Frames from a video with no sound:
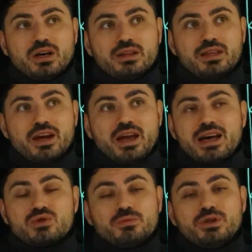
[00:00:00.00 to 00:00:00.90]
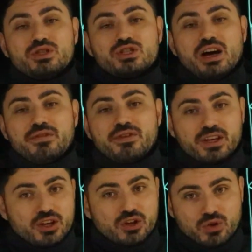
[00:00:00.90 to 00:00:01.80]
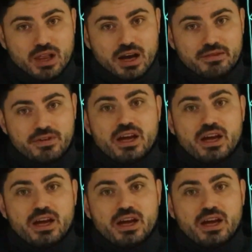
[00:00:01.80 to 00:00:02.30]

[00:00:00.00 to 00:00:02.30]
has to be suffering in your life.